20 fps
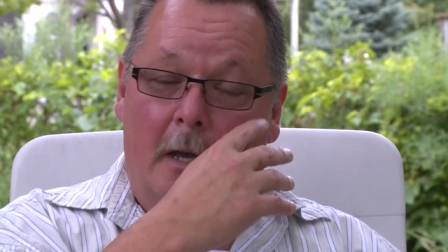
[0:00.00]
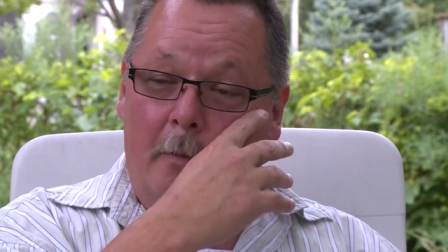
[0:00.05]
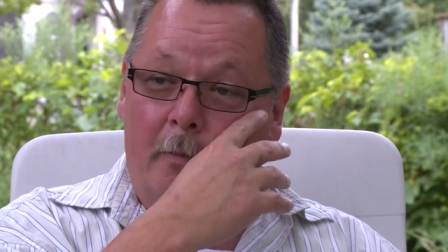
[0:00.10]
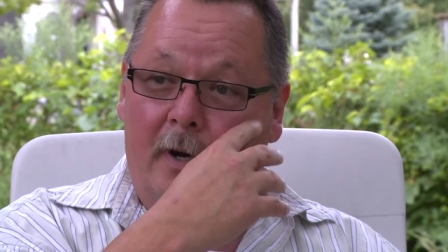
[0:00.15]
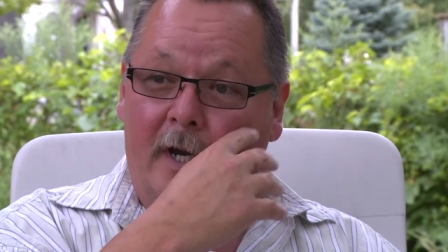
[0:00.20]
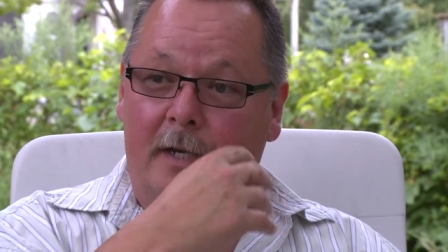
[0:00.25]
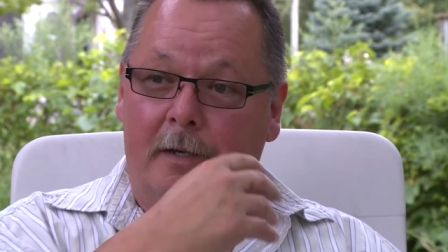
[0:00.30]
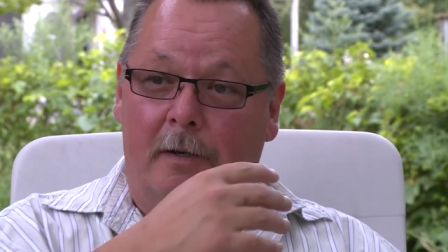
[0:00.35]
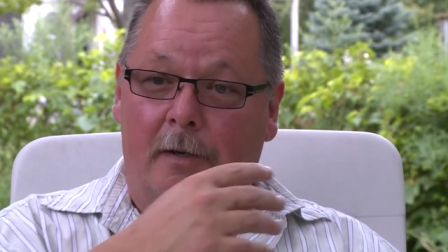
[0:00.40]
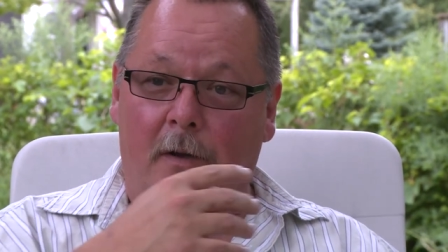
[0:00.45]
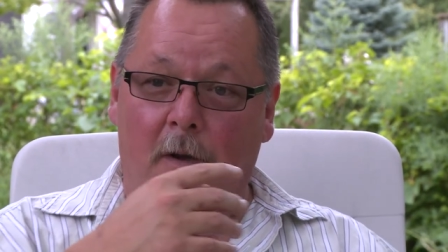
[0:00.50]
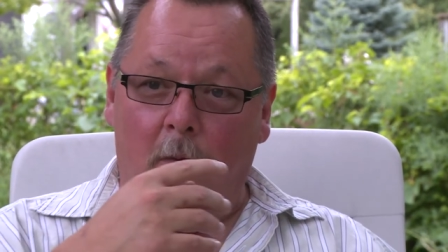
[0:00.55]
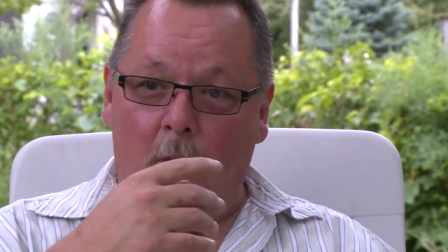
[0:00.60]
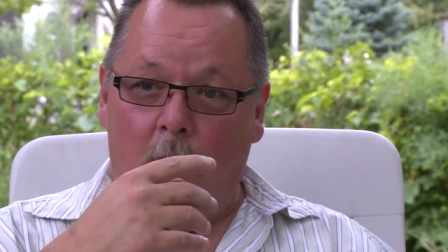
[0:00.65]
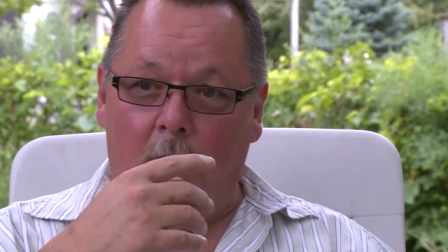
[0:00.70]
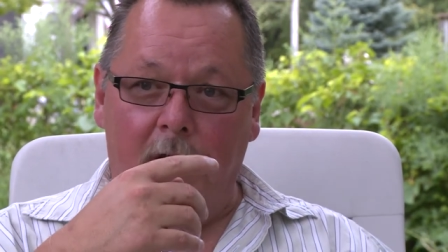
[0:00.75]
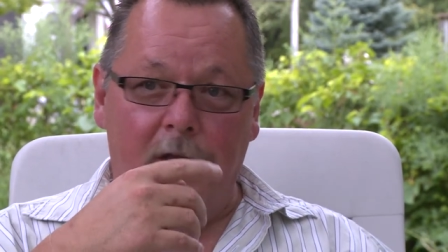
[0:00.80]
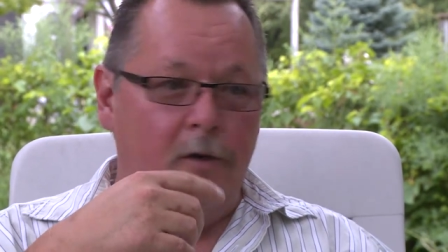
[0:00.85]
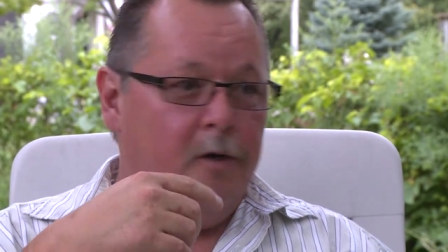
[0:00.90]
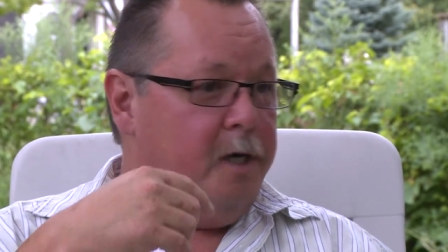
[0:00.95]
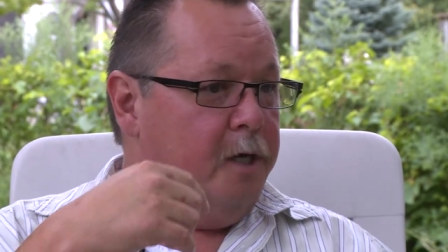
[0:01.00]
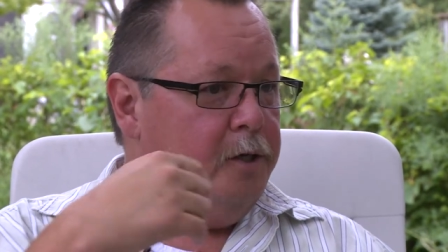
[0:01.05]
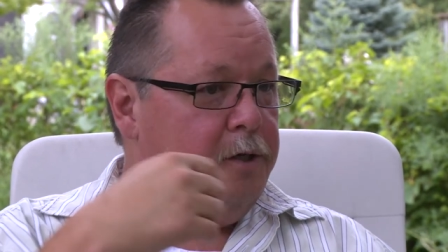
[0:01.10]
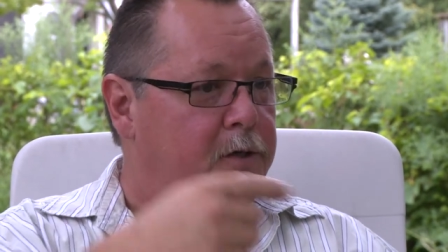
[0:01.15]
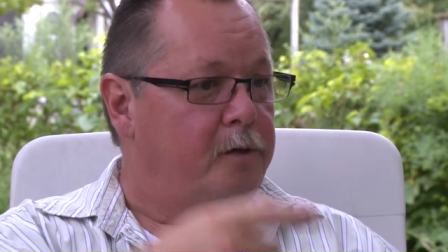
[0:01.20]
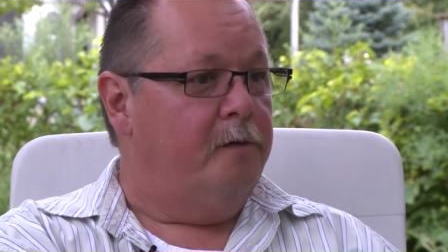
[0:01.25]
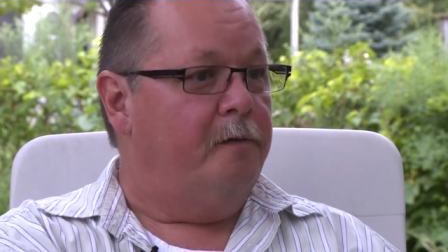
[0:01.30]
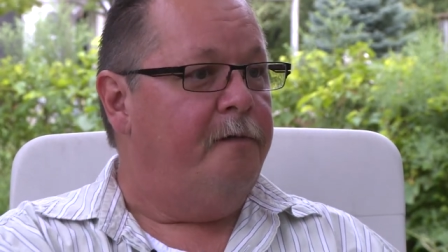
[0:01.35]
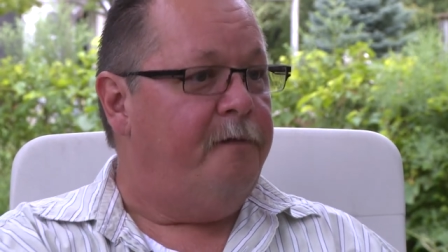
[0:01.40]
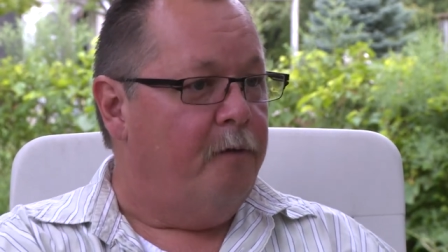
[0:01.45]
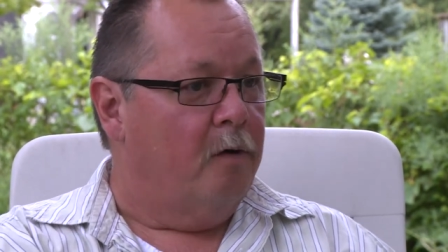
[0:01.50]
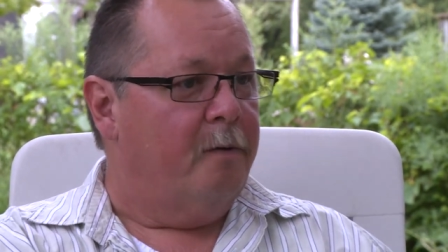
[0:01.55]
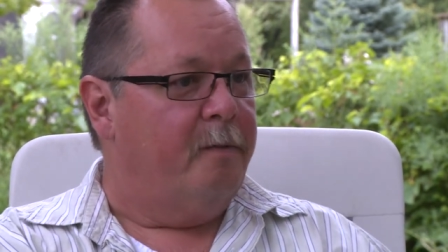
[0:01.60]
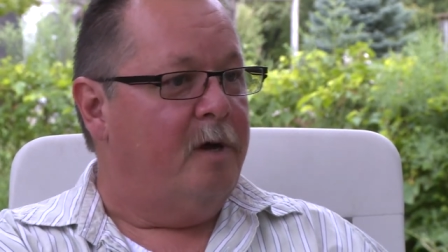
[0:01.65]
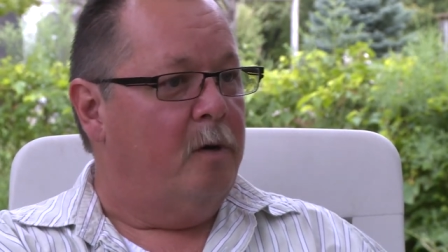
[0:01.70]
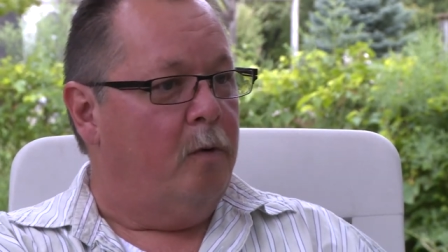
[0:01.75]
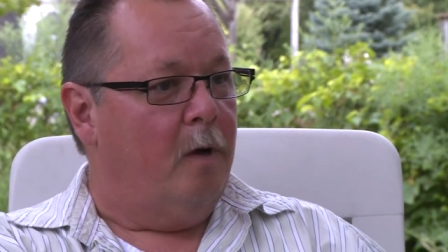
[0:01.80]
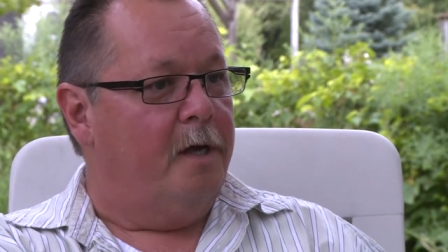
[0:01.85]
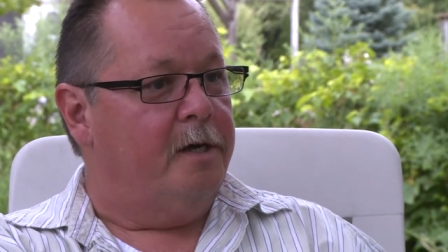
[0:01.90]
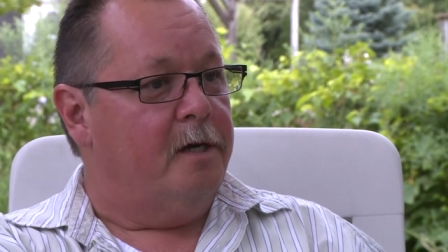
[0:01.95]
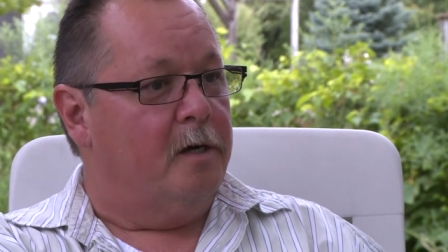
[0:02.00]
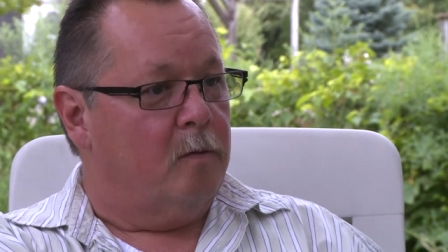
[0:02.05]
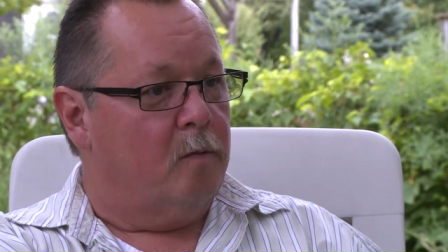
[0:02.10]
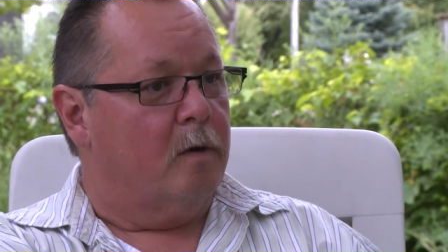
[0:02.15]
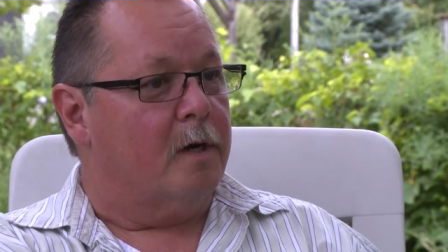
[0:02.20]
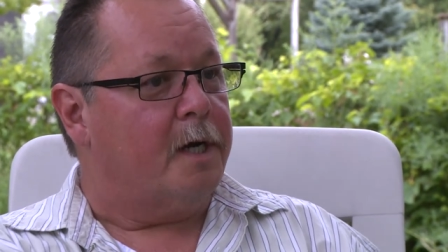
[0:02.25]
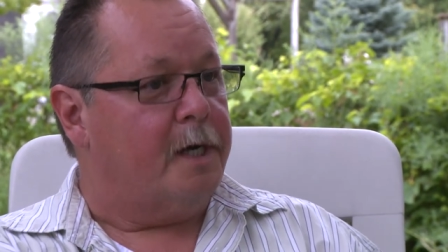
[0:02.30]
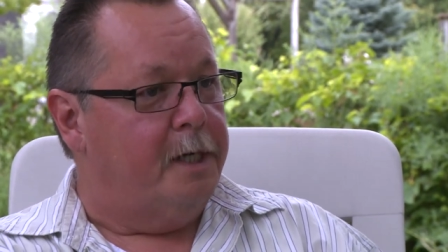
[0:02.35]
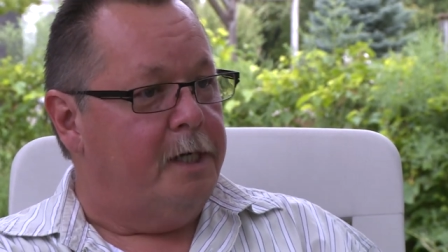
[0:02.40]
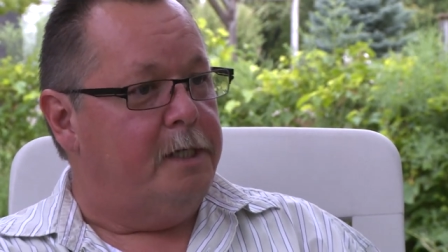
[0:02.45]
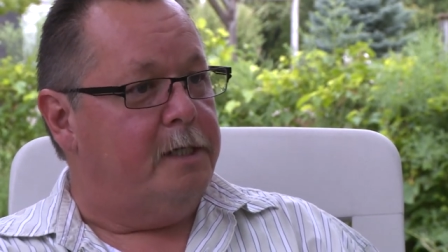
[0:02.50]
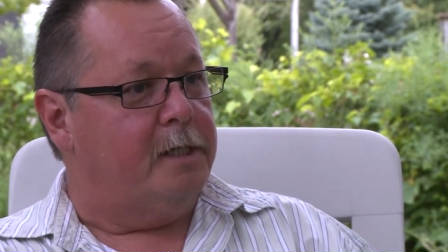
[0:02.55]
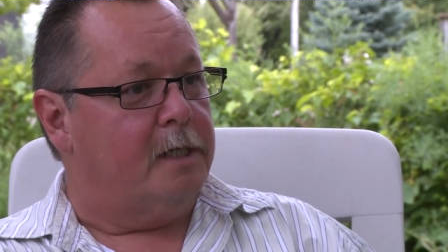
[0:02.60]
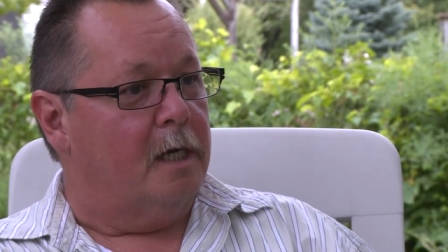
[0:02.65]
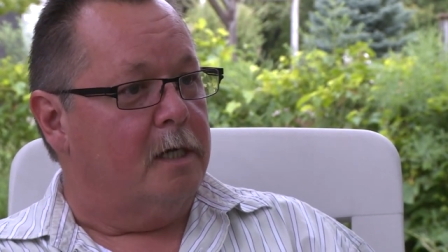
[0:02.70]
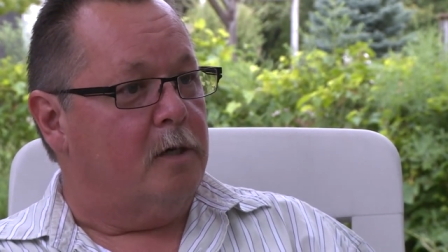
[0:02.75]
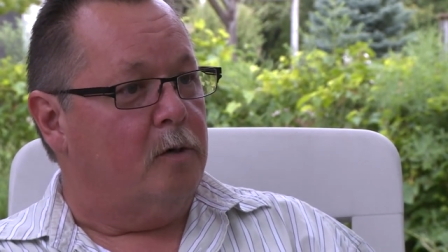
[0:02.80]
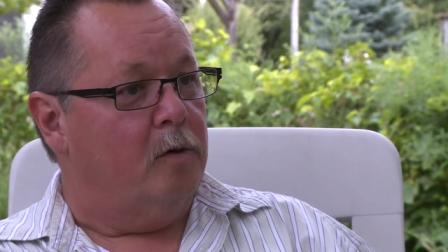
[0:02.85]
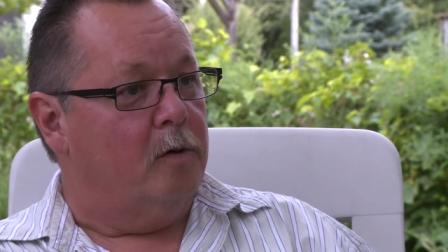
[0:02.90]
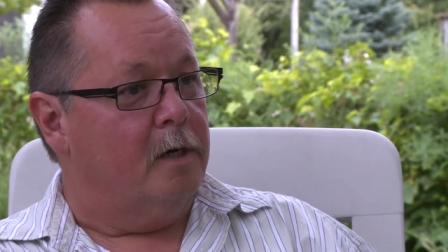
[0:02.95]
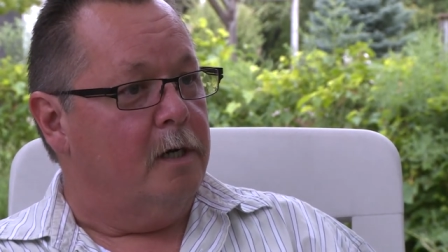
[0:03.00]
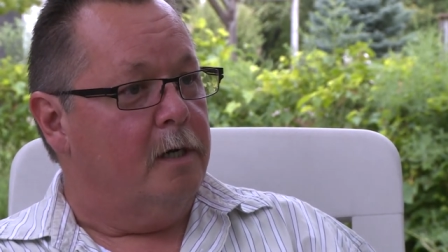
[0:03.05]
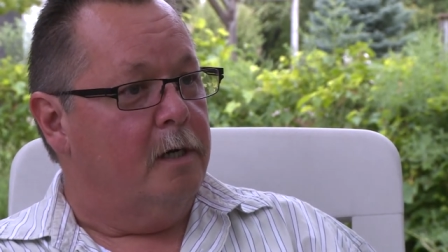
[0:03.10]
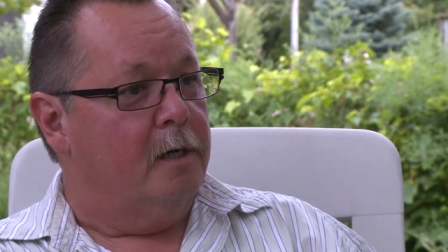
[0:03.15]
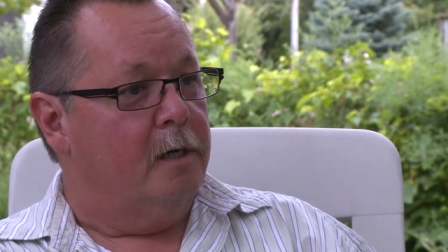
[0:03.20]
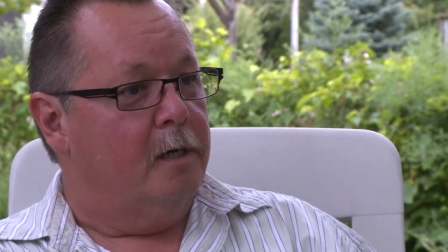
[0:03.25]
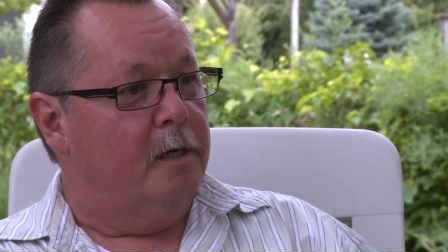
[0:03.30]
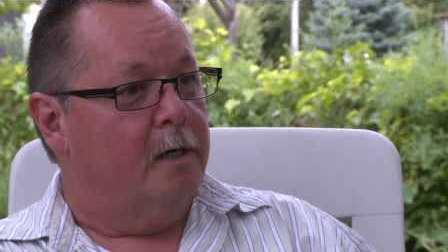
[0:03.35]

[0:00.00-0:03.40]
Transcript: But what you can do for me while you're working in Suncor,